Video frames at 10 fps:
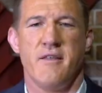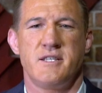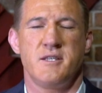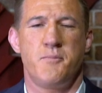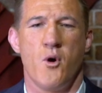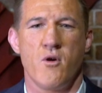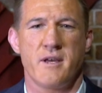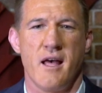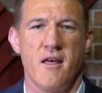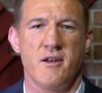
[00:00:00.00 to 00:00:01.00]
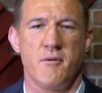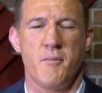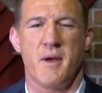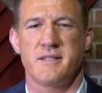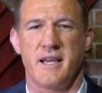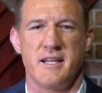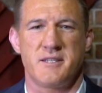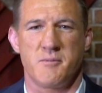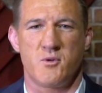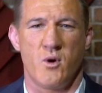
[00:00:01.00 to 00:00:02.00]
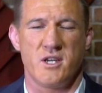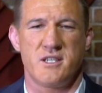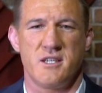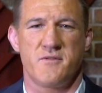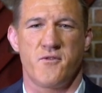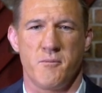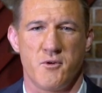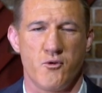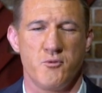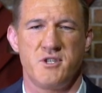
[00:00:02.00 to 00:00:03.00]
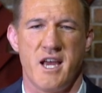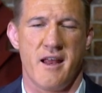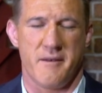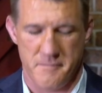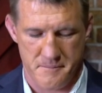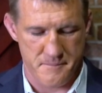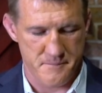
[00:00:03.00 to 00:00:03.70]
there, this is Paul Gallen. I'm about to answer some questions from the group chat.